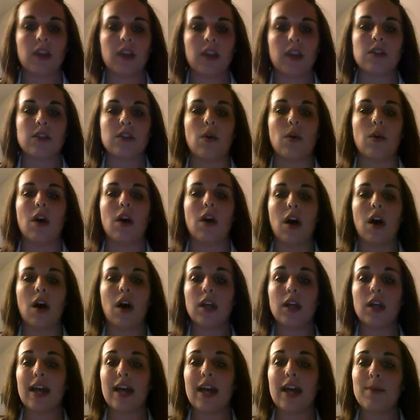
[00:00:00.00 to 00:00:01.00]
So
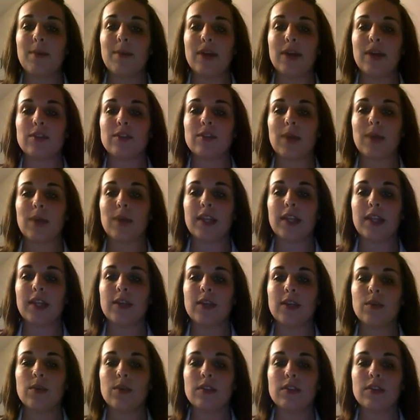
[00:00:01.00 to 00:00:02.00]
all compounds are
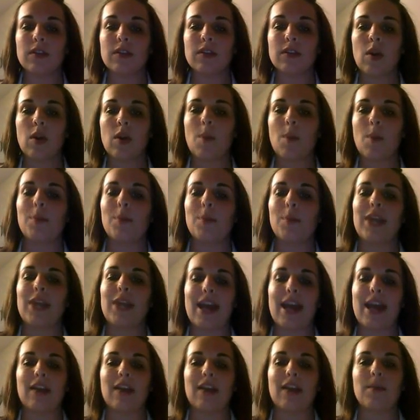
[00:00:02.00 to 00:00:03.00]
molecules, but
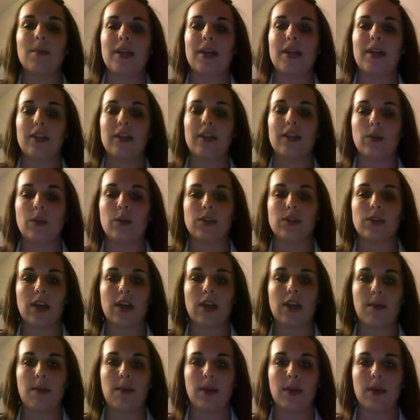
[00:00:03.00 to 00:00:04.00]
not all molecules are
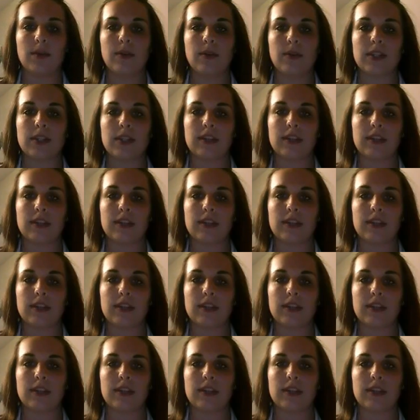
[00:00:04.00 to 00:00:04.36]
compounds.